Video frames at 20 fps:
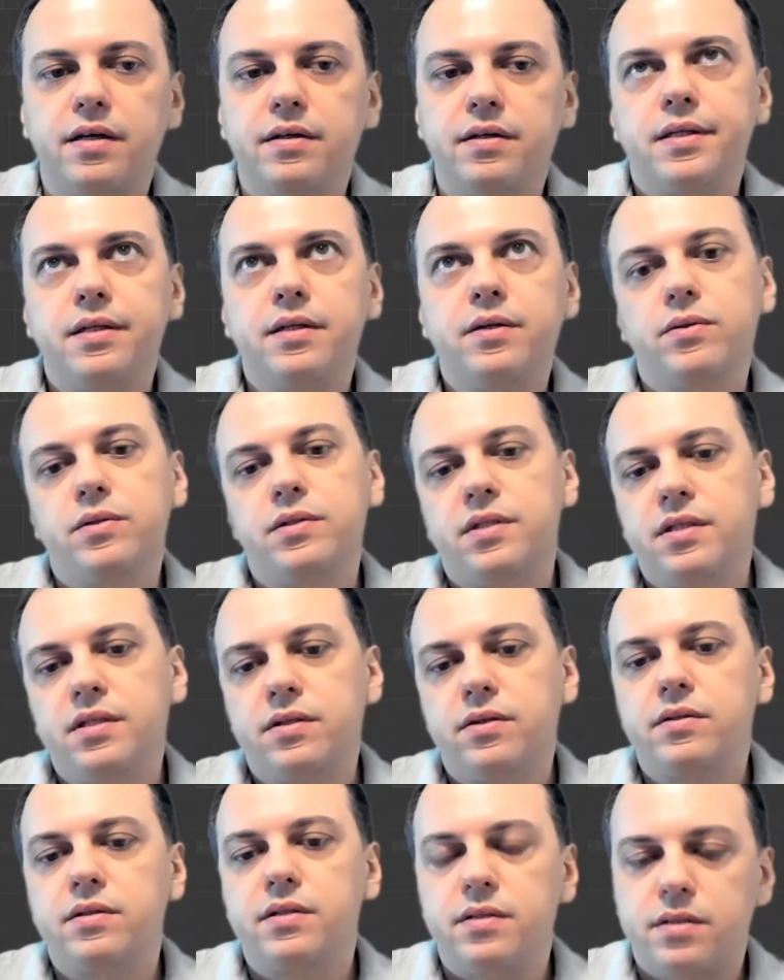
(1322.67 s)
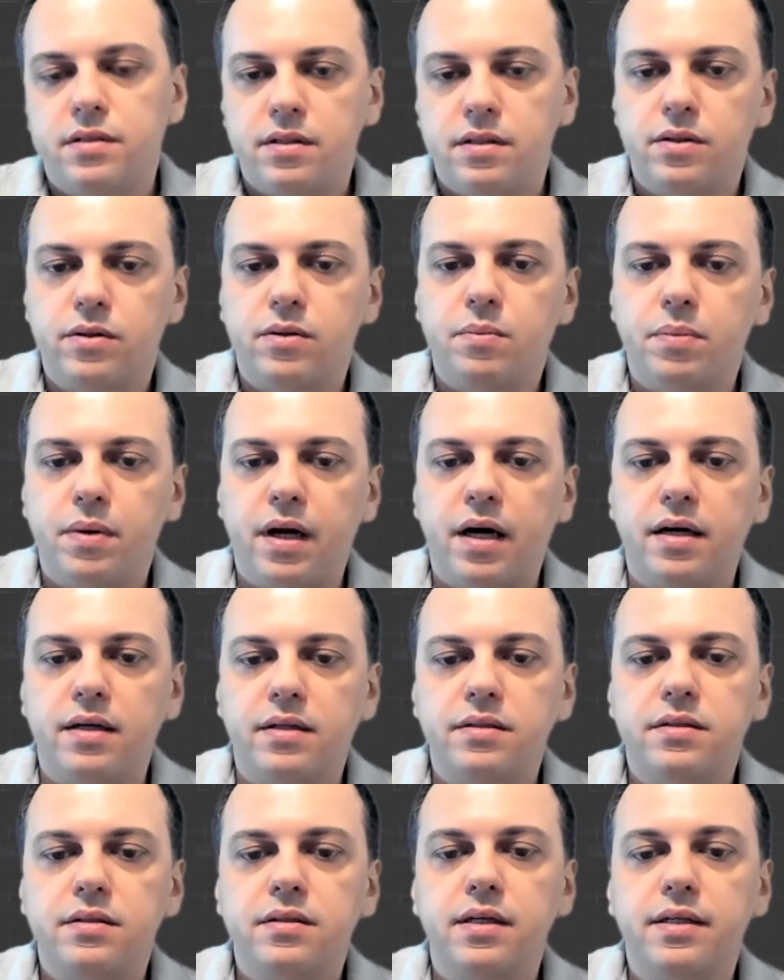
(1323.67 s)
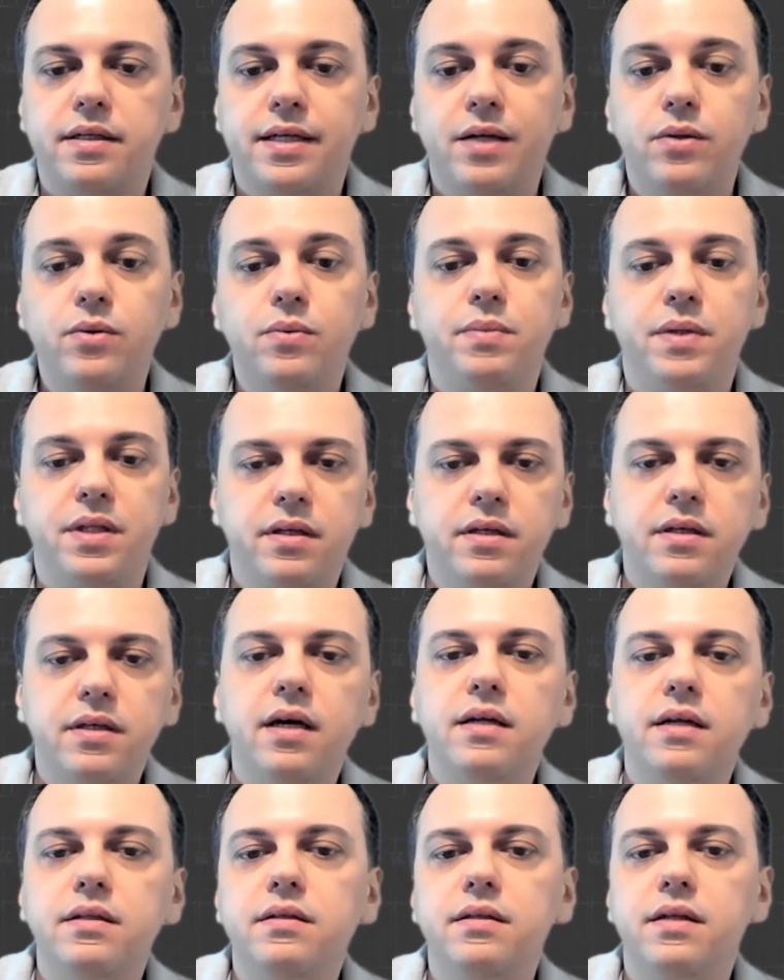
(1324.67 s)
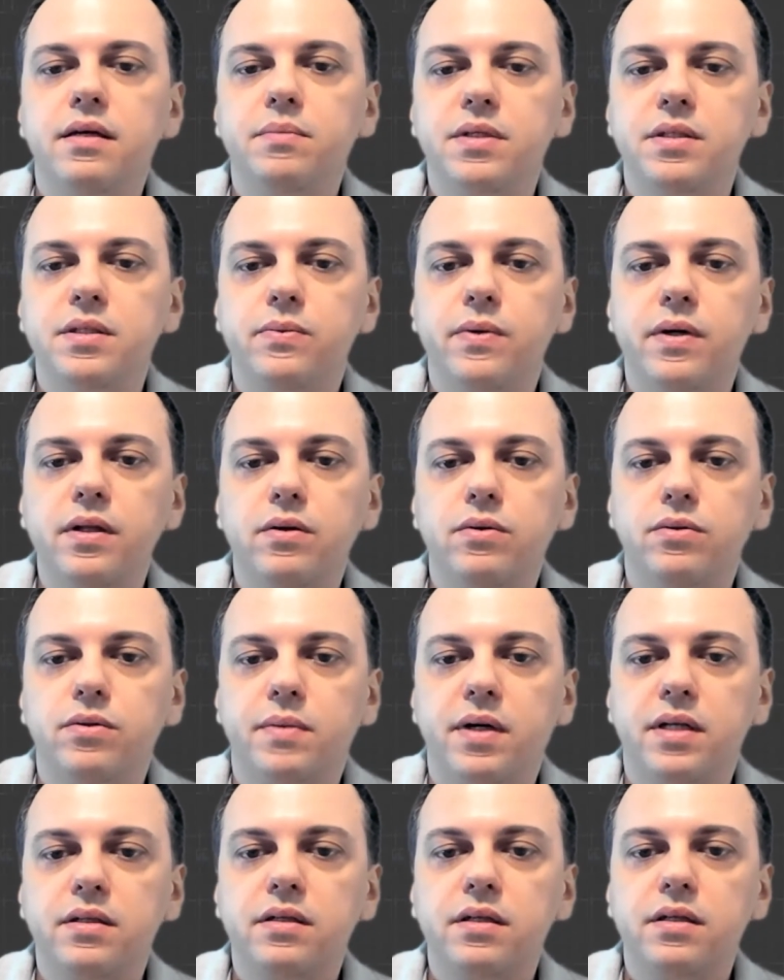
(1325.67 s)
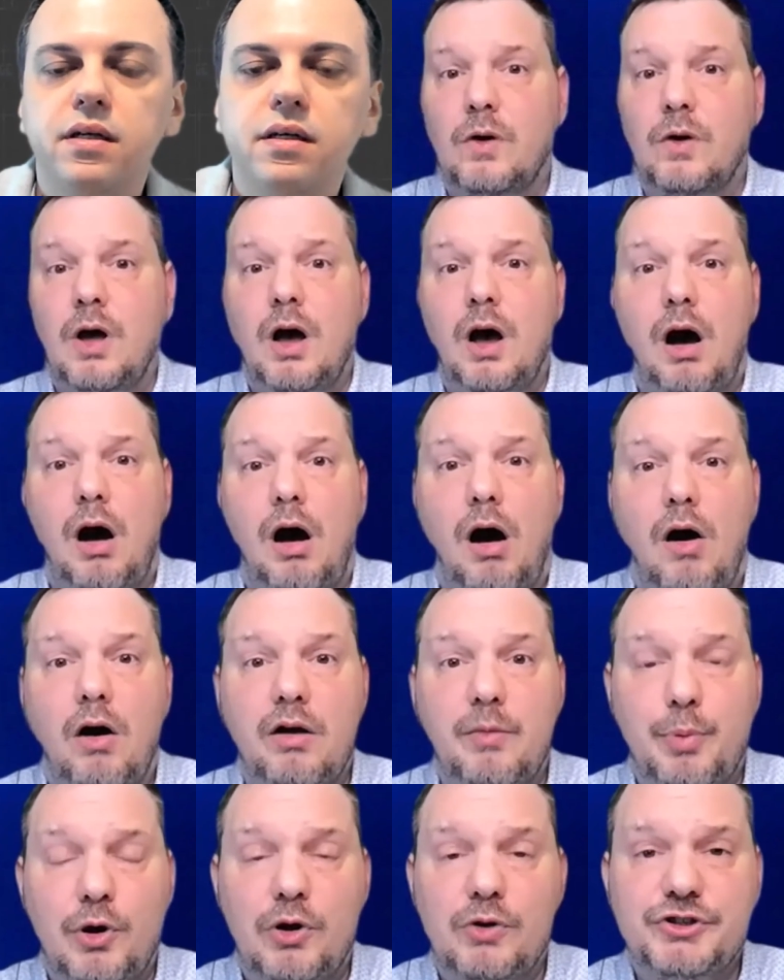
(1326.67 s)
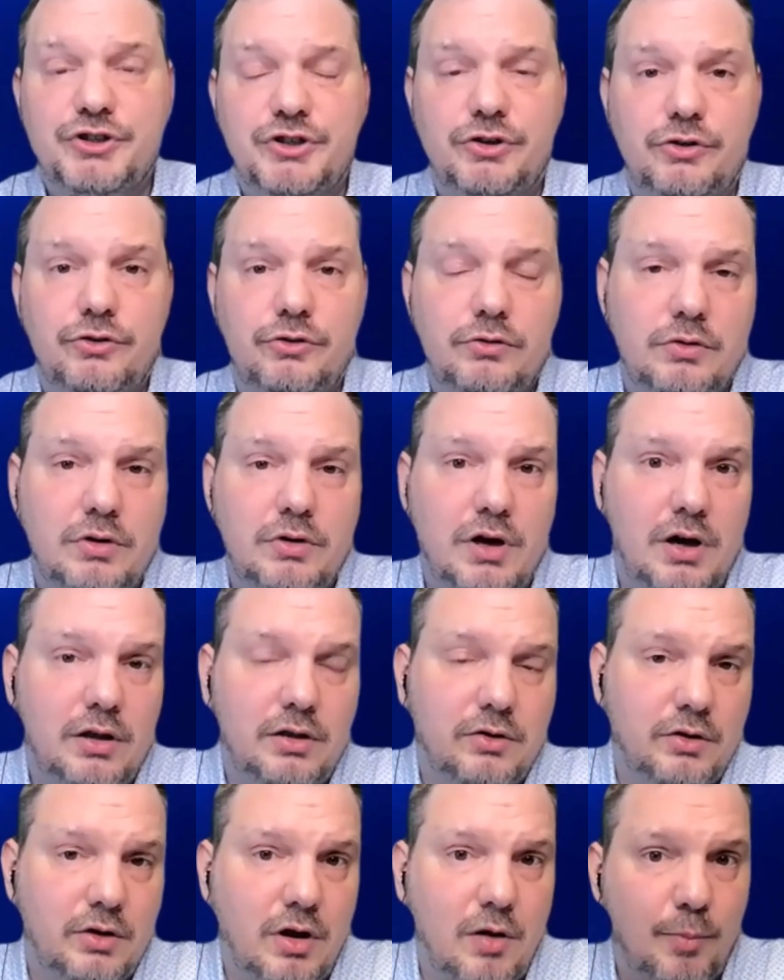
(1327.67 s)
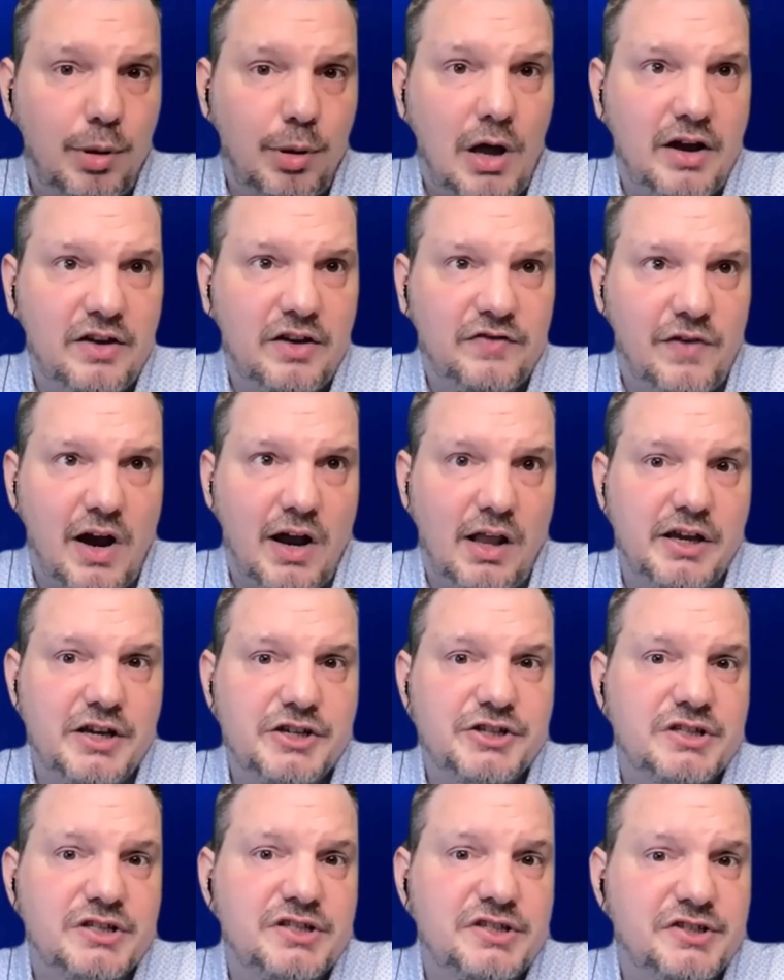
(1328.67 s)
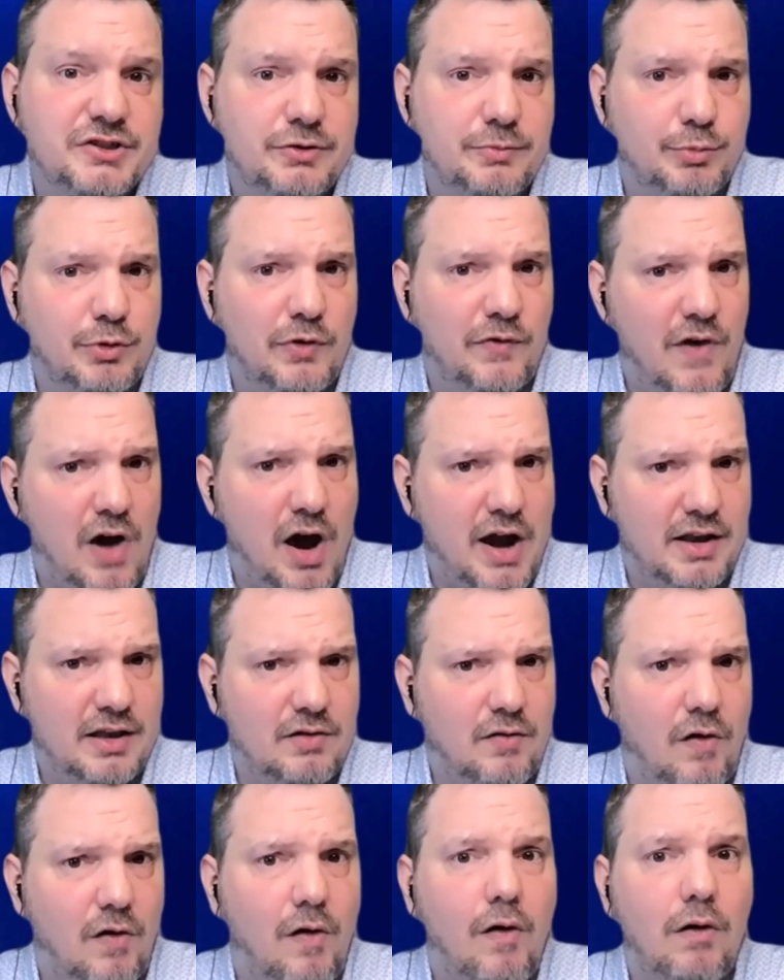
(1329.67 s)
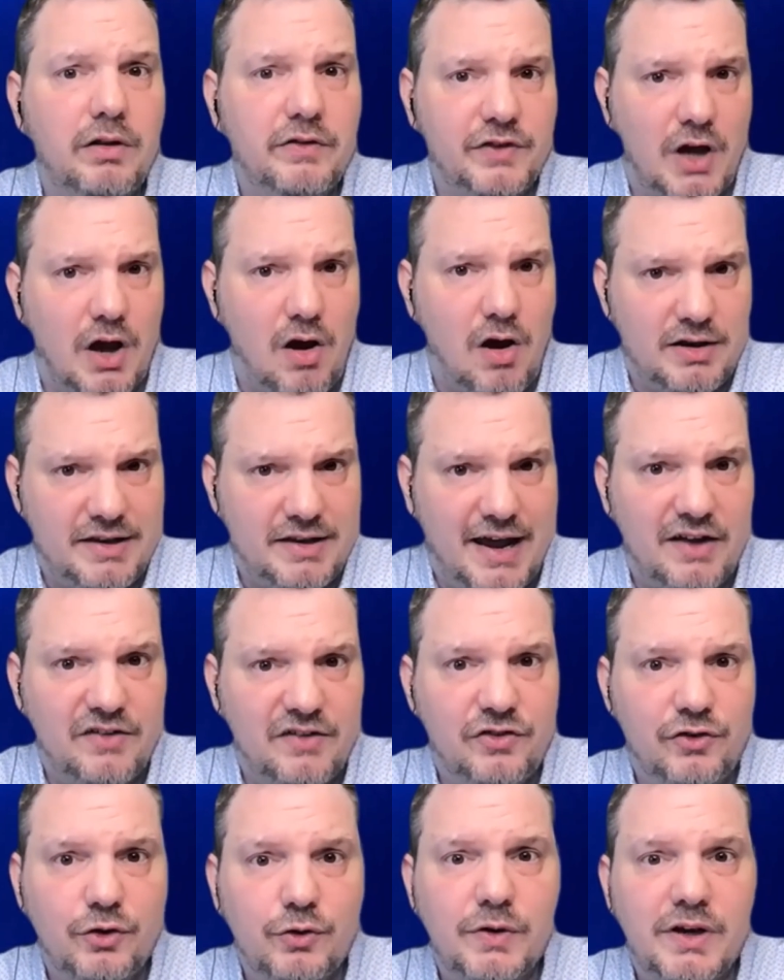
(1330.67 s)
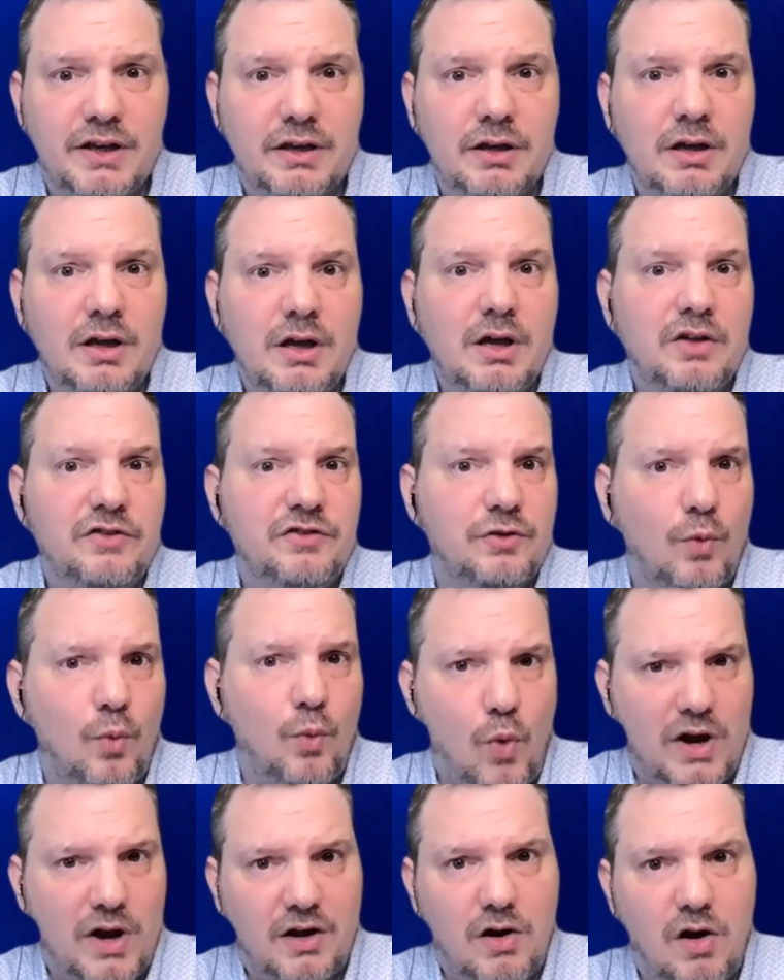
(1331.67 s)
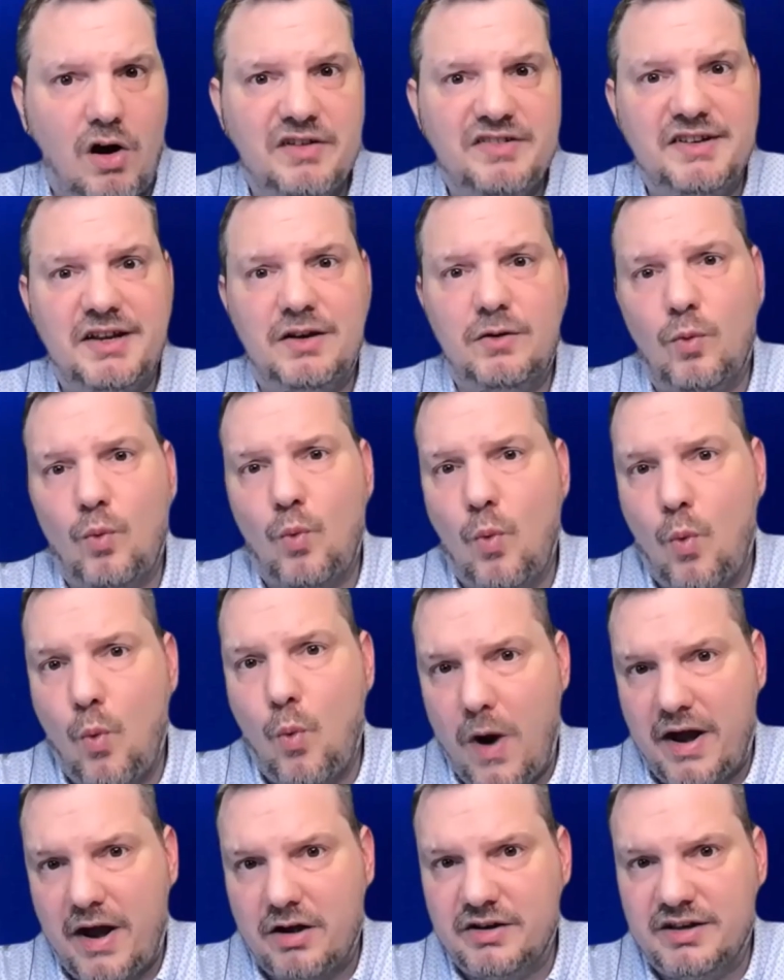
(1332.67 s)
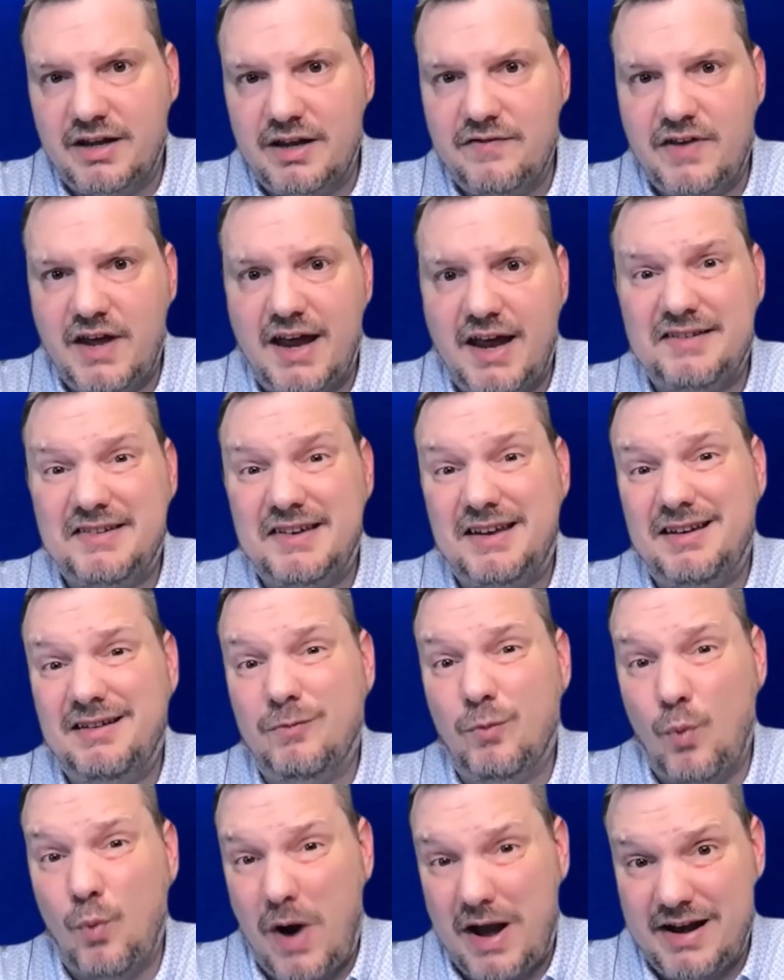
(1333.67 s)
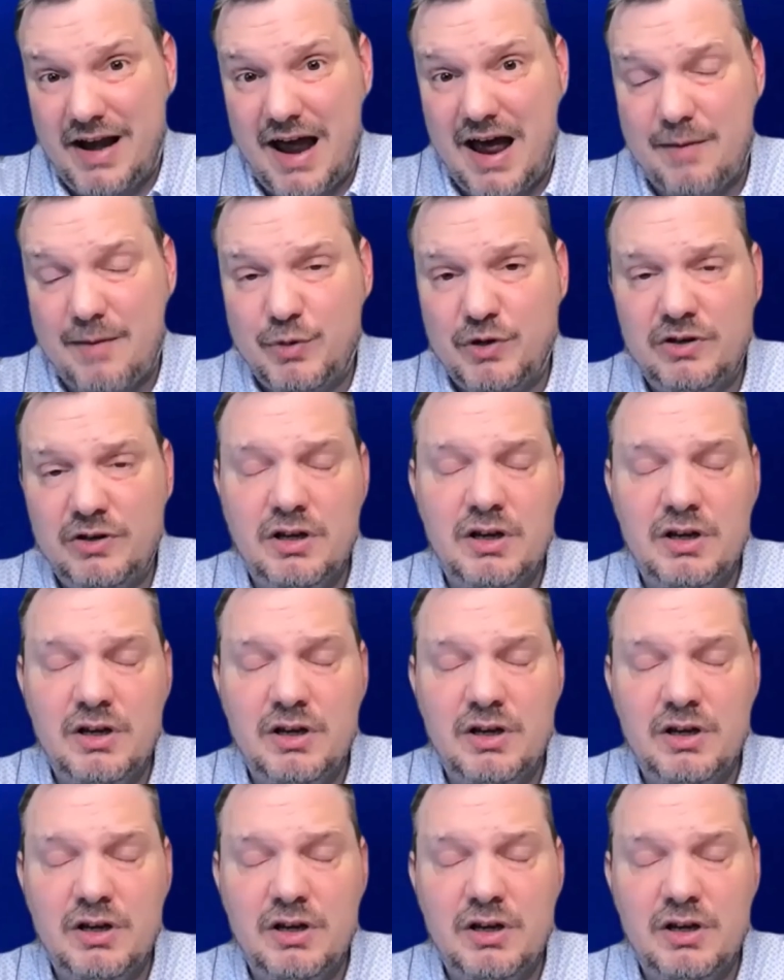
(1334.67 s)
consistencies in compliance, can you mitigate them as well automatically? Our approach to the compliance violations is to provide all of the context to it. So what caused it, where it deviates, when it happened,